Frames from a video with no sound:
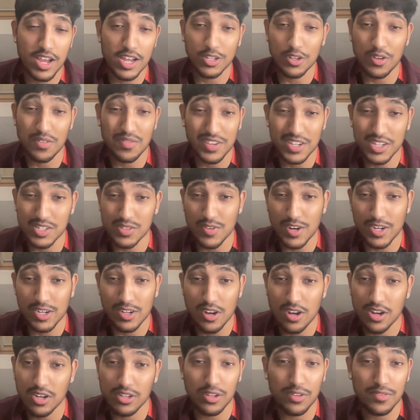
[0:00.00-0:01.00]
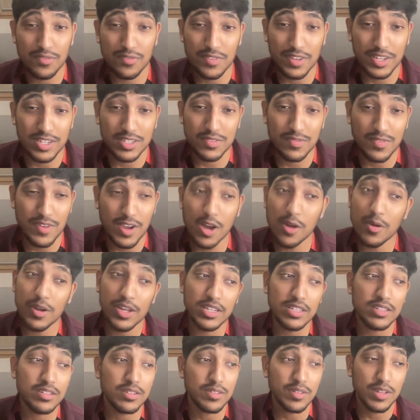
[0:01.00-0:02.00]
I don't think it's a red card. I don't even think it's a foul,
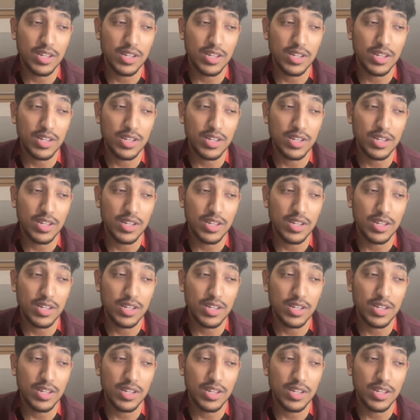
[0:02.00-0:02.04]
and